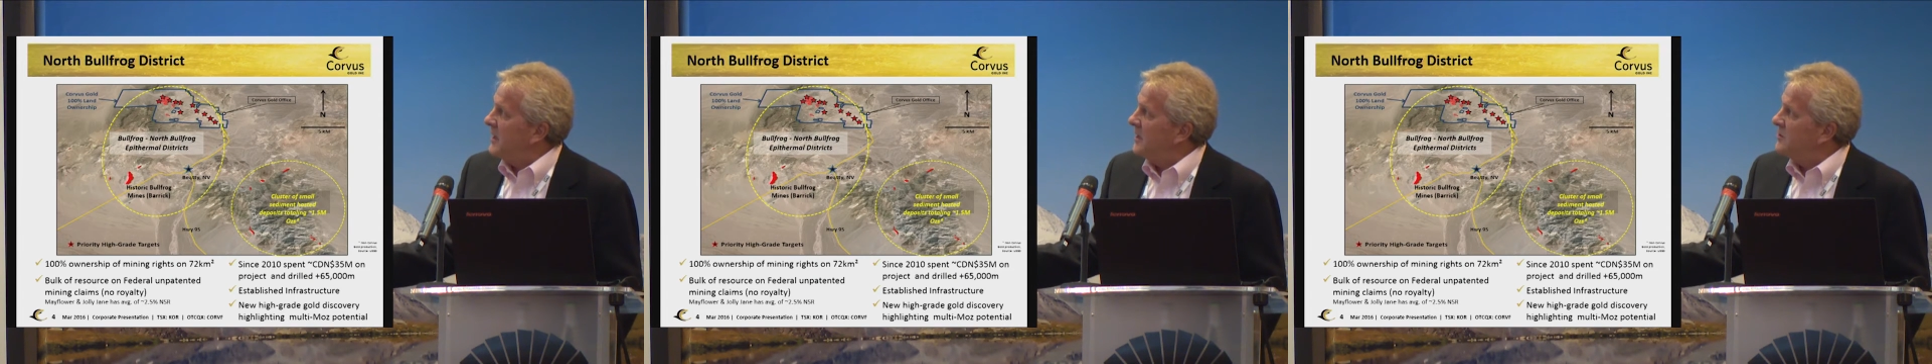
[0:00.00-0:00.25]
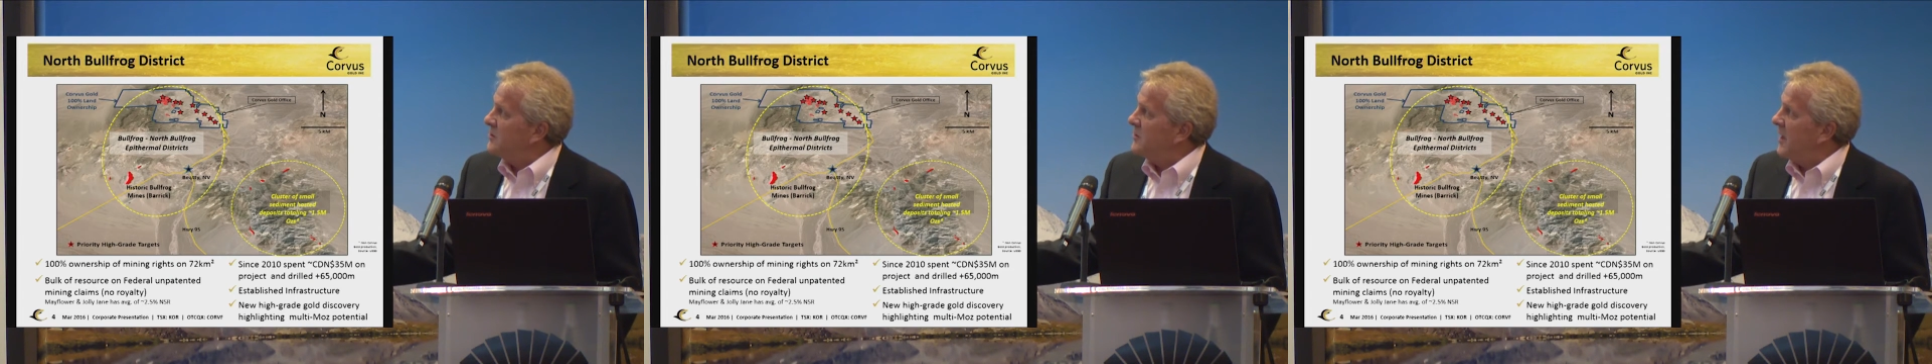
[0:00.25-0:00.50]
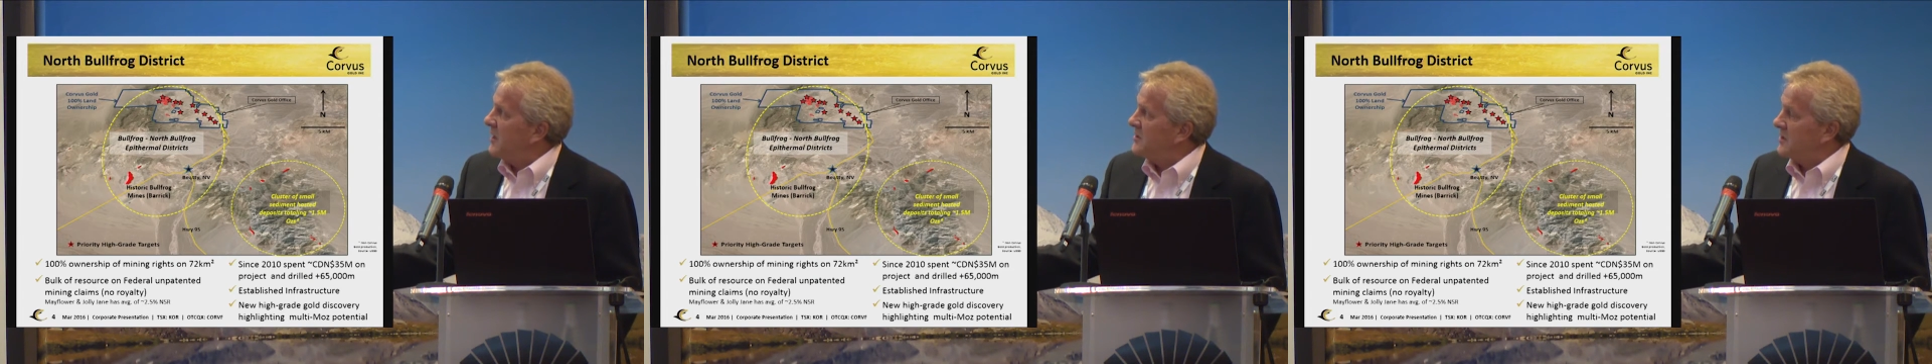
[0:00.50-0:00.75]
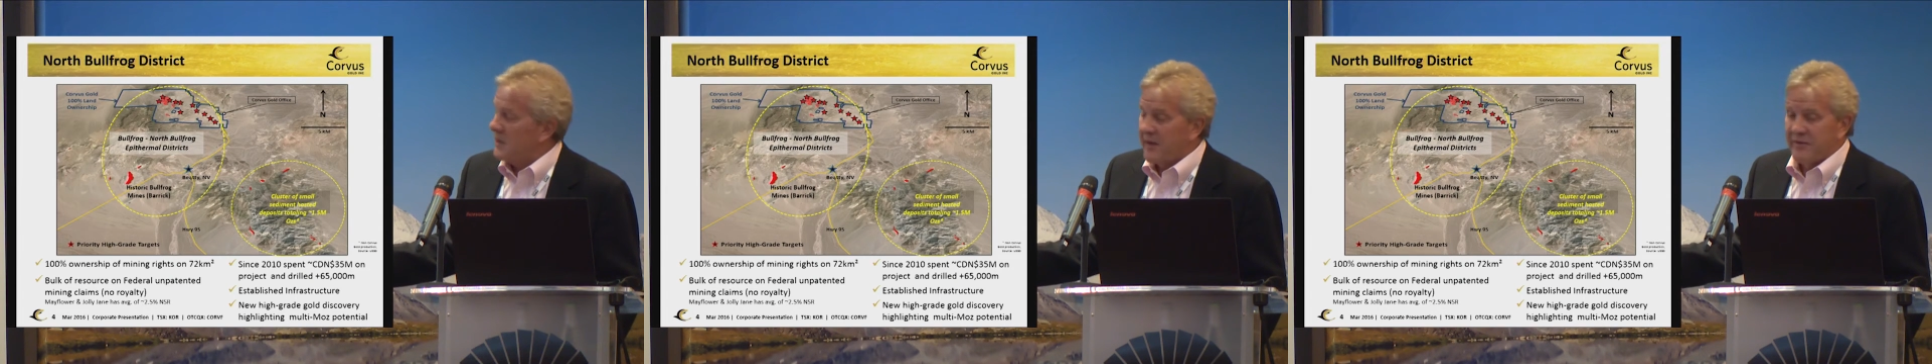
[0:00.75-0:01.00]

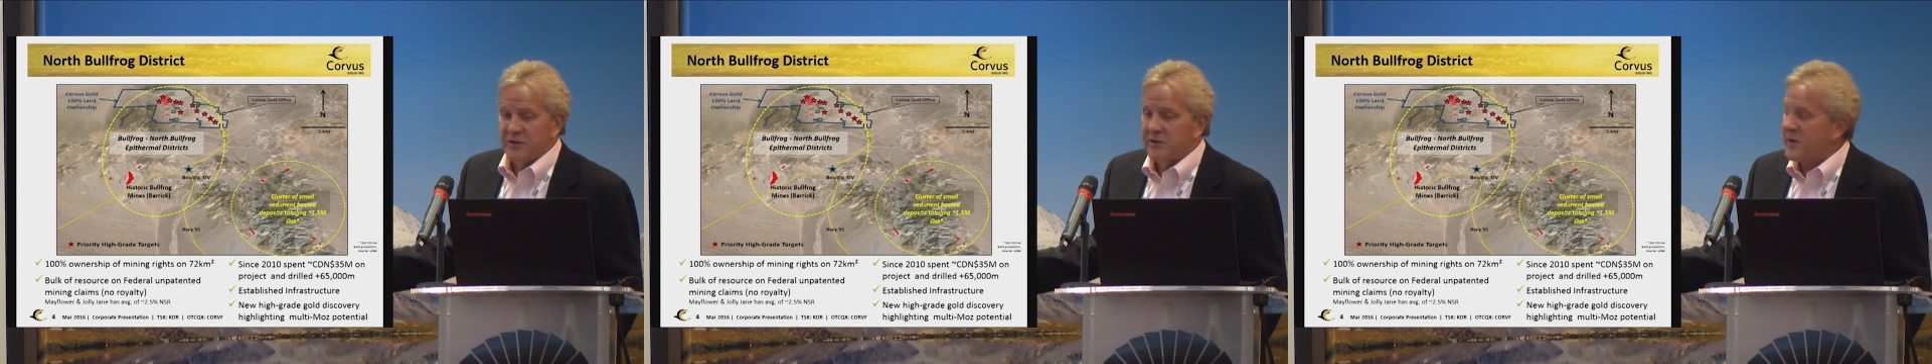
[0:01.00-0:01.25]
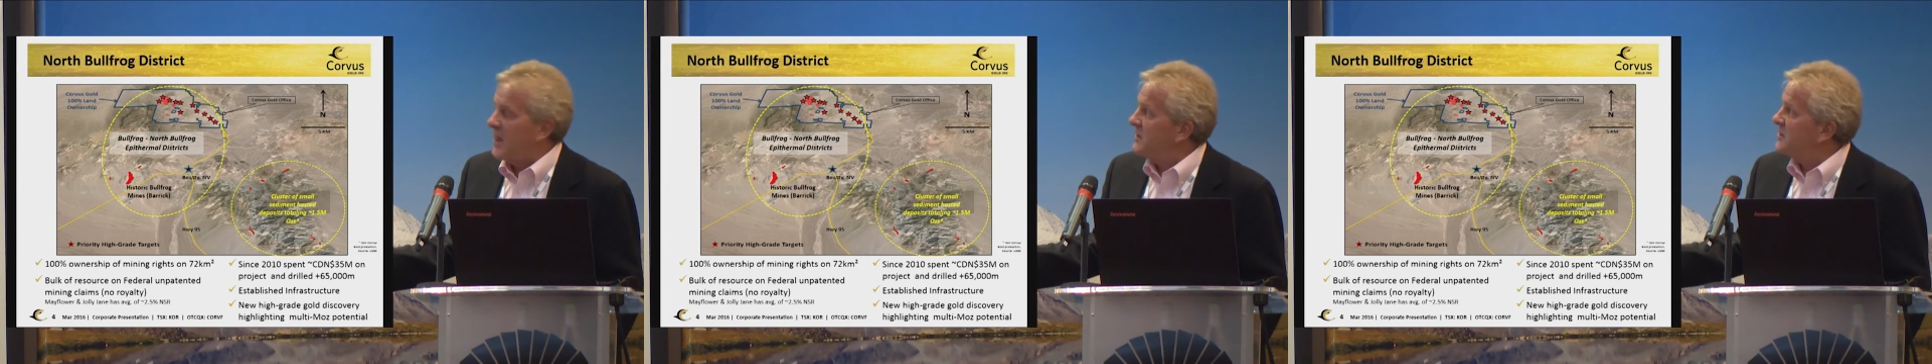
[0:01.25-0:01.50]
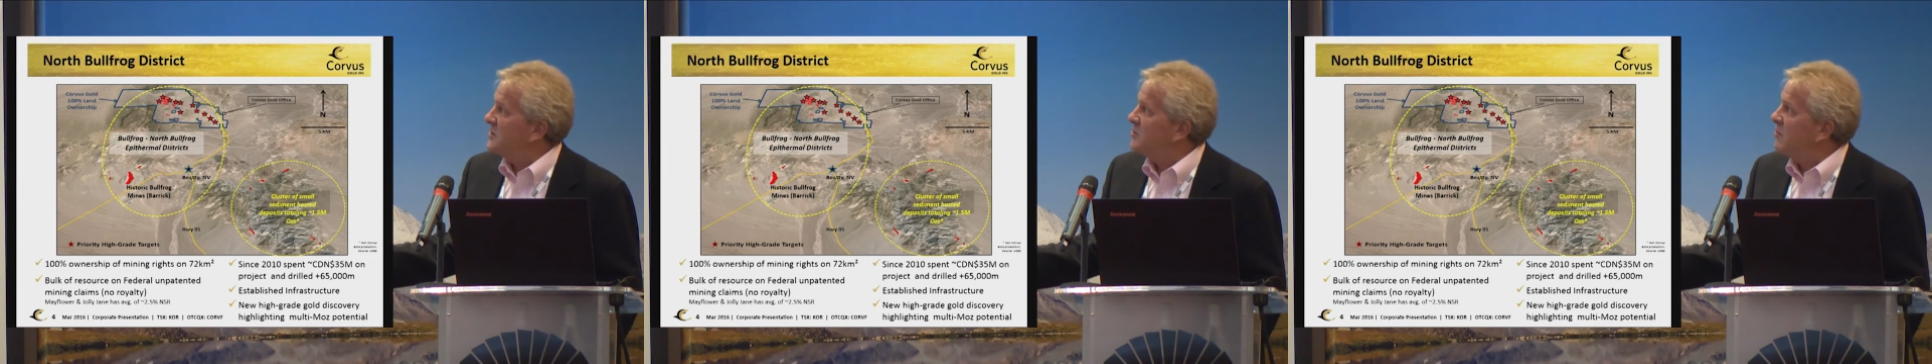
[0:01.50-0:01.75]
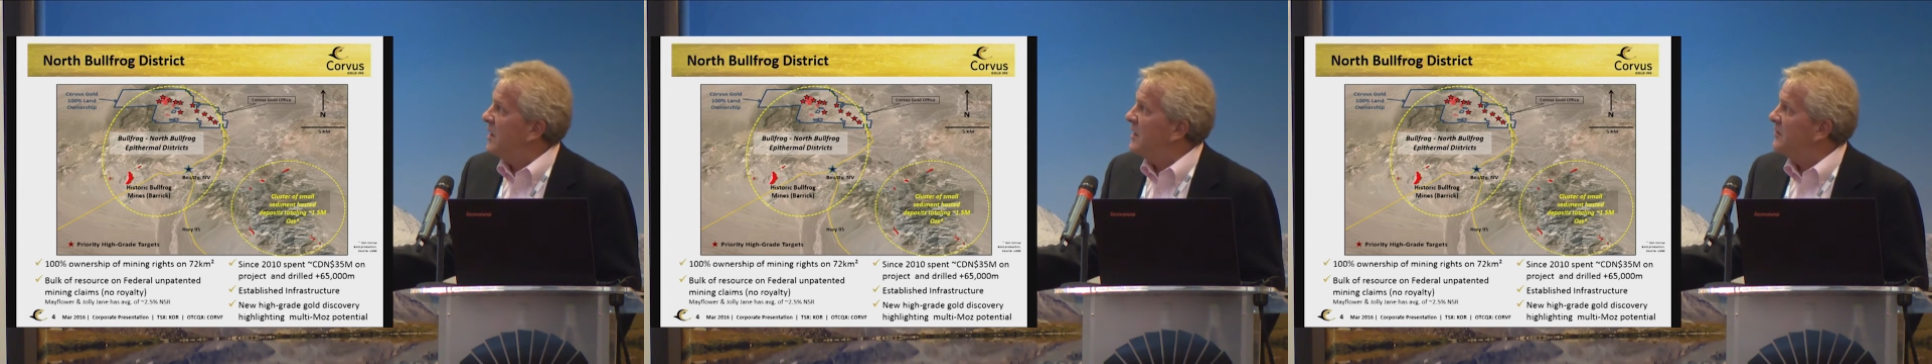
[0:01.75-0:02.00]
2011,
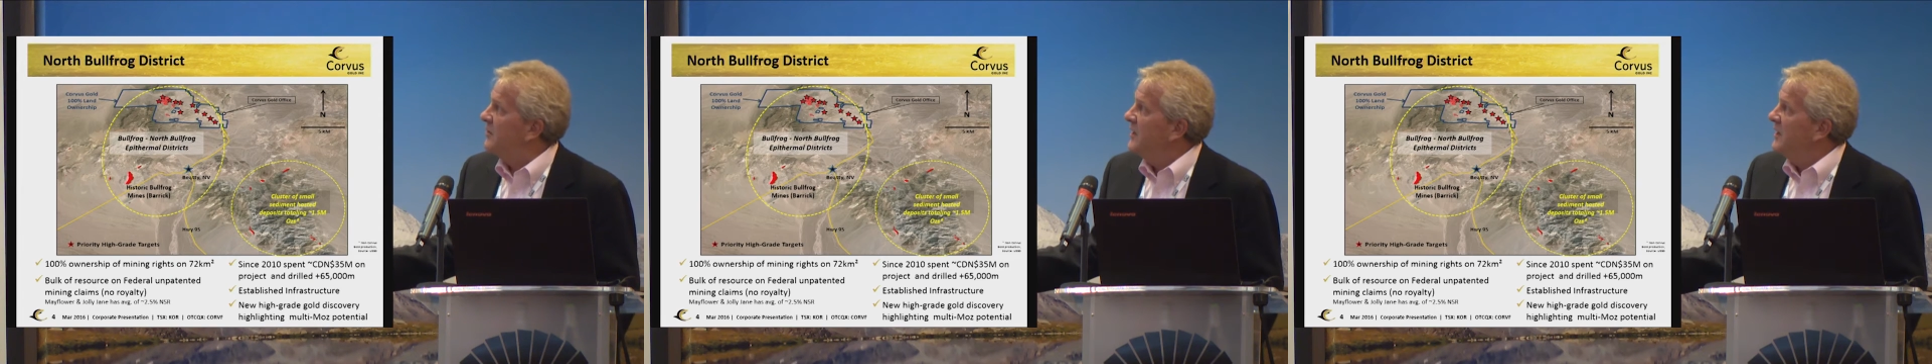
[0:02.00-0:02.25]
2012.